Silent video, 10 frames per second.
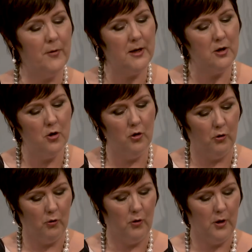we
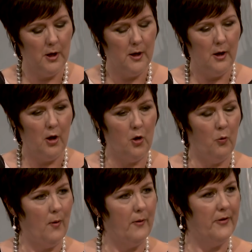know
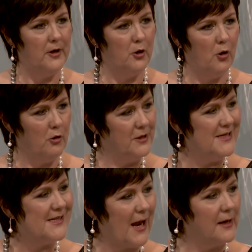that God
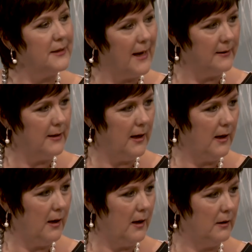is our daddy,
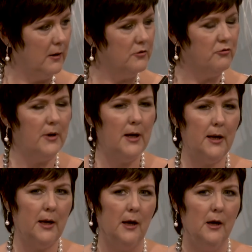and God
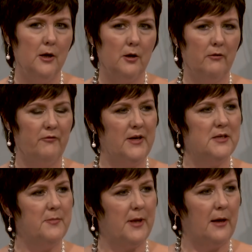really
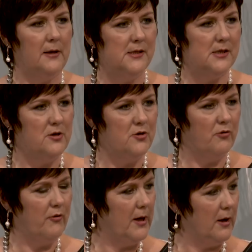convicted me that, and he said, you
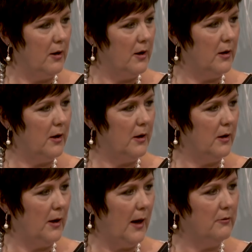don't really,
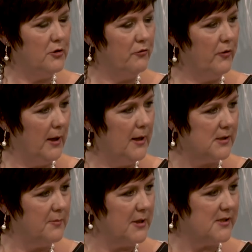how do you relate
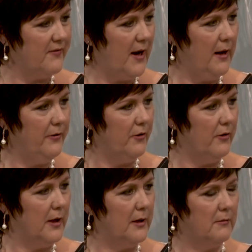to me as
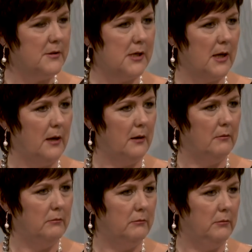father? Mm. And I was like,
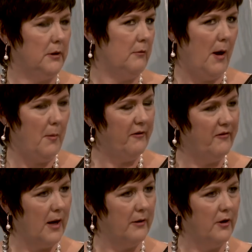well, you are my
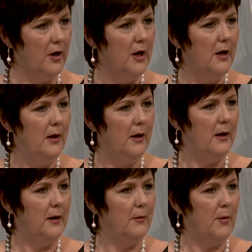father.
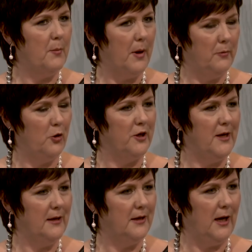And he went, but I'm not your
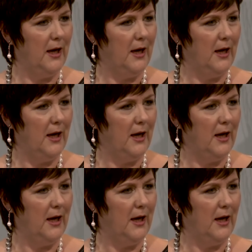daddy.